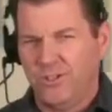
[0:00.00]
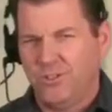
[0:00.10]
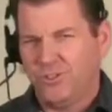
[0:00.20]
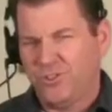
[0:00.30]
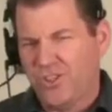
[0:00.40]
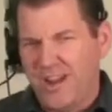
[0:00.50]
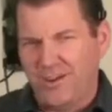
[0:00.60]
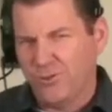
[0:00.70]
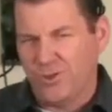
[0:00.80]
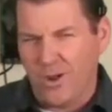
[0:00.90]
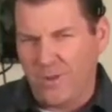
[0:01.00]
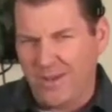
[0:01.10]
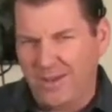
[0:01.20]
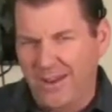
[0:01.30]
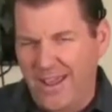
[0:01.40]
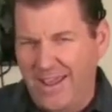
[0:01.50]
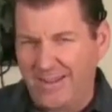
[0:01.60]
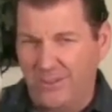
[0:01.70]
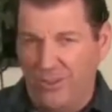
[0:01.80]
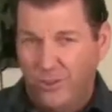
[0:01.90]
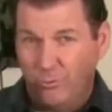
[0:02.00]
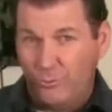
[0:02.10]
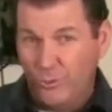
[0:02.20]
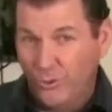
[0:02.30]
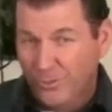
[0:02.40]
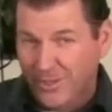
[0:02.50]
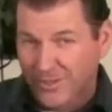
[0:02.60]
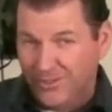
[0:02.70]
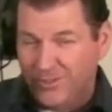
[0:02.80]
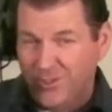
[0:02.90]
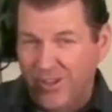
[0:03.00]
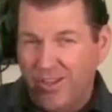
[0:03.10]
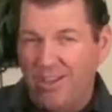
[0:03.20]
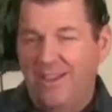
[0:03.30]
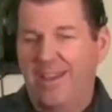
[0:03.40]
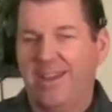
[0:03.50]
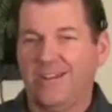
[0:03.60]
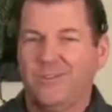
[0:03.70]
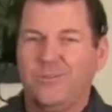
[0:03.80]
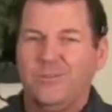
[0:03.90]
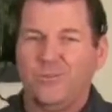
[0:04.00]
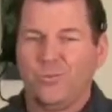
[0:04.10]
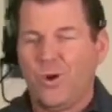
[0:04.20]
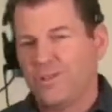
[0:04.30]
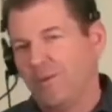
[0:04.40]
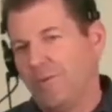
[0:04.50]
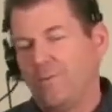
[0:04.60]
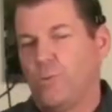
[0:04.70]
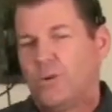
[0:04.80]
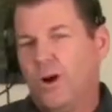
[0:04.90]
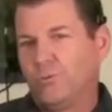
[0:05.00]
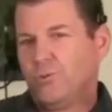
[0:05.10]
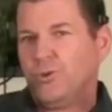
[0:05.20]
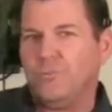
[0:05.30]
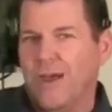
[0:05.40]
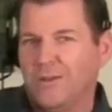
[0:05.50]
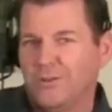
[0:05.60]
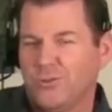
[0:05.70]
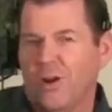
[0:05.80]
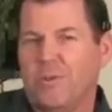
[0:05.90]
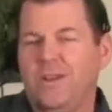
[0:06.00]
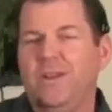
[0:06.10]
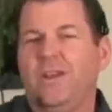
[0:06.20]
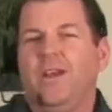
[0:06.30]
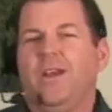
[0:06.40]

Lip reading: snare drumming and the rudiments and what some people will call rudimental drumming,